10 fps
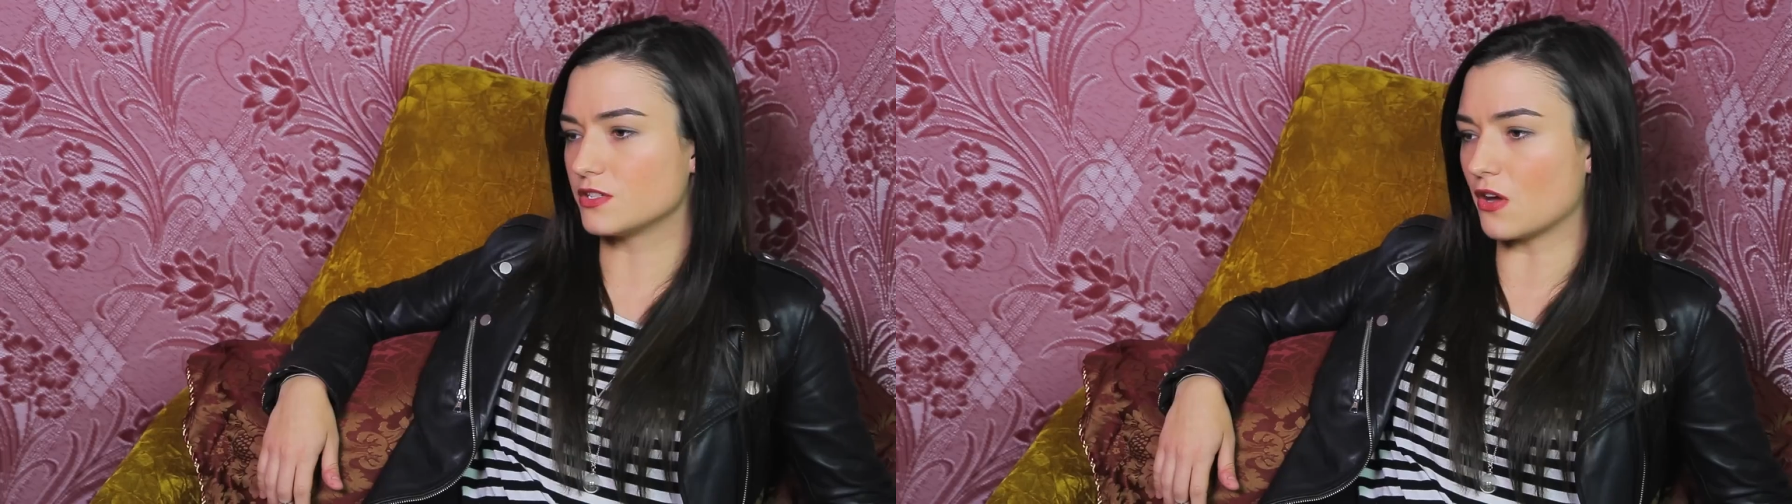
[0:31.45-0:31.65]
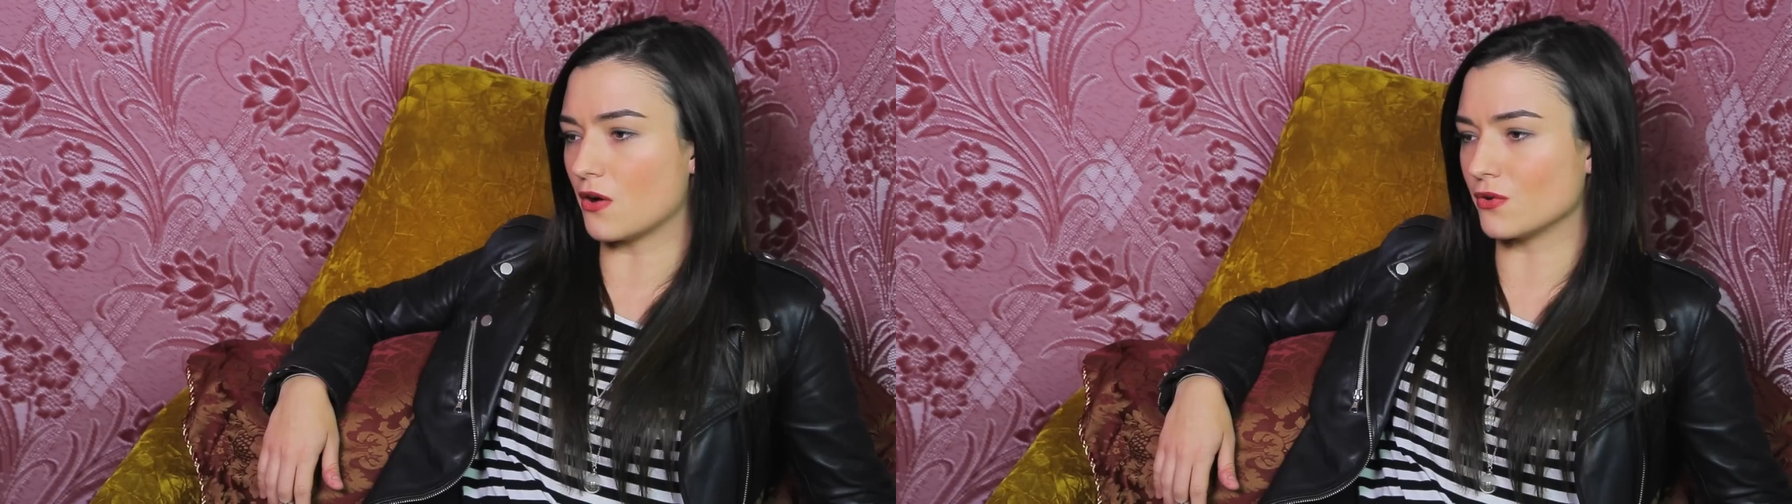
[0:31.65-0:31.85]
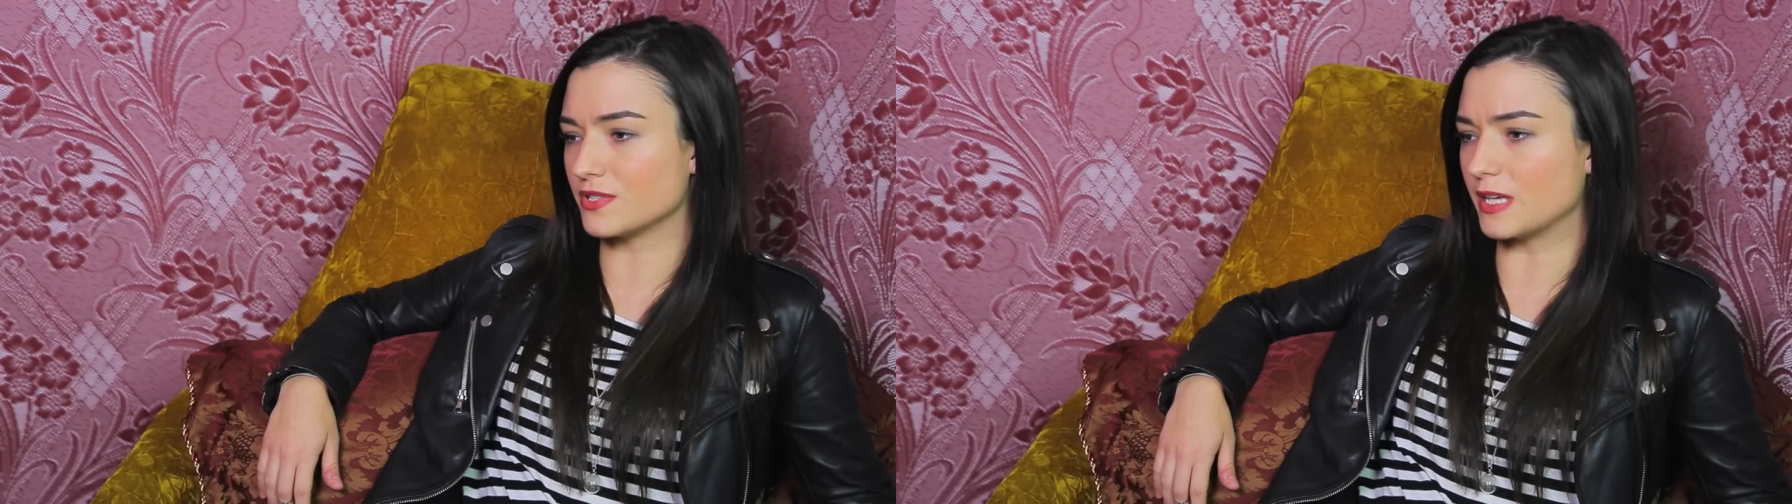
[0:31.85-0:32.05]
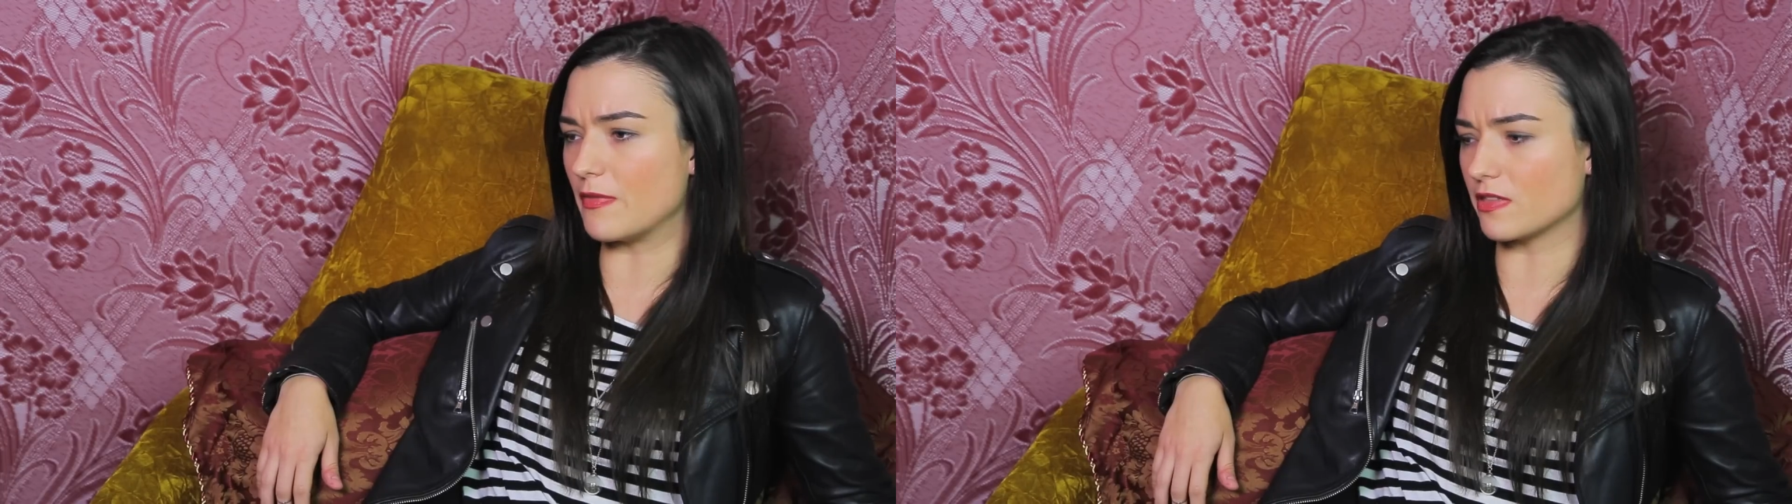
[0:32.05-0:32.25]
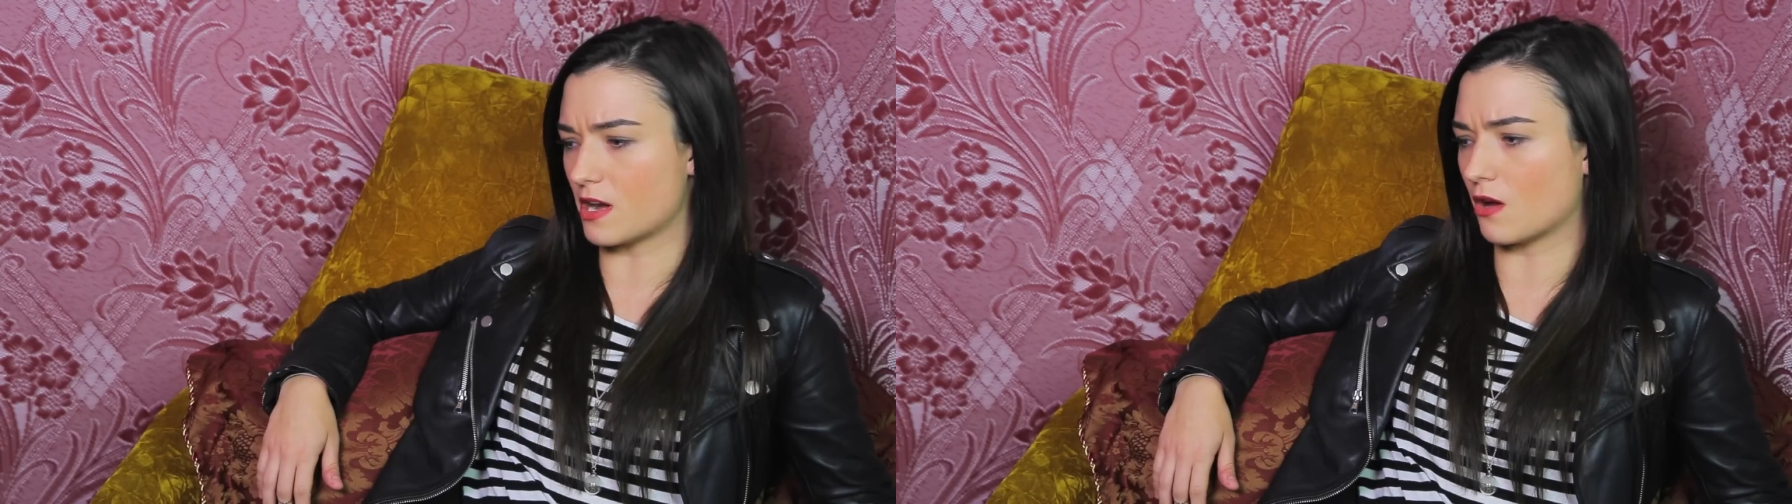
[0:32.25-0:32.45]
So
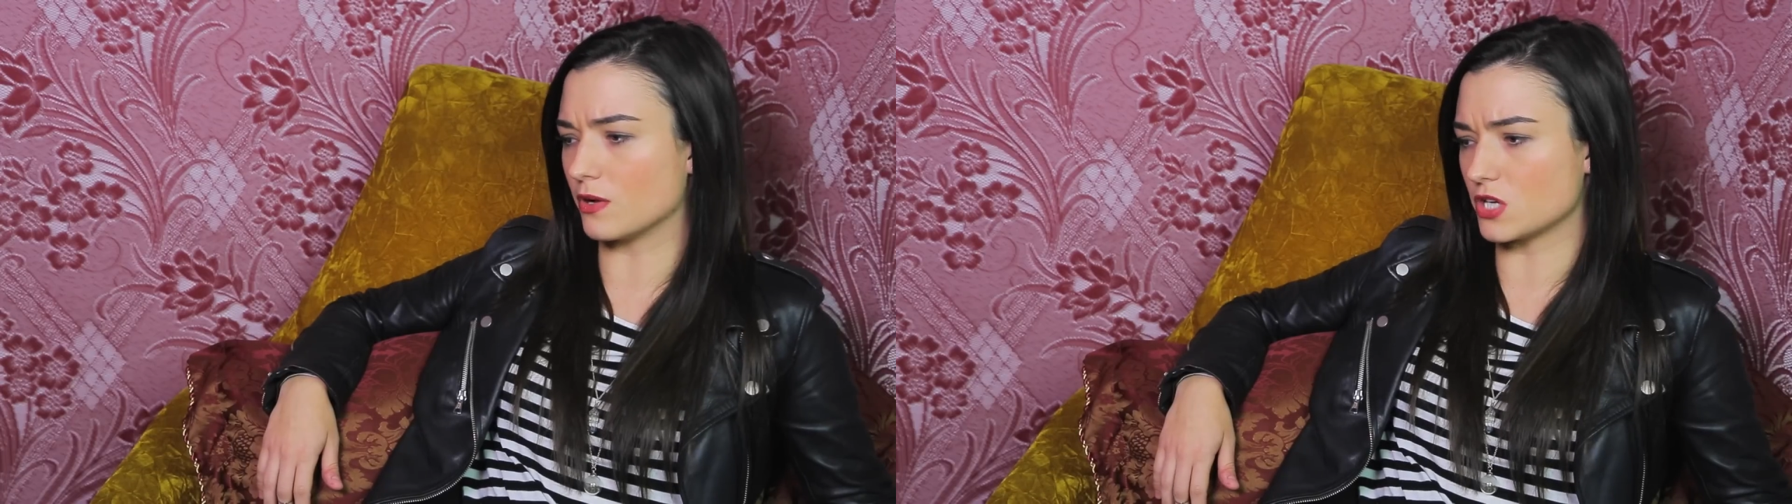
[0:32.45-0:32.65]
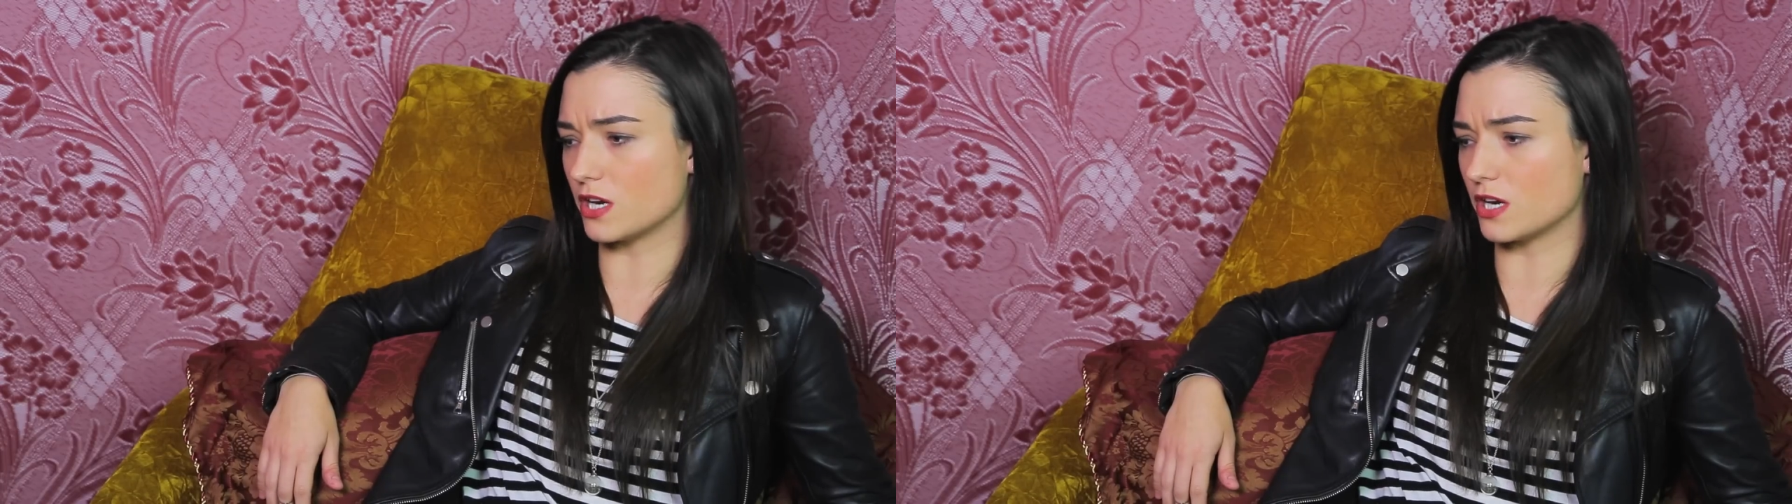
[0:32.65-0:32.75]
something that I always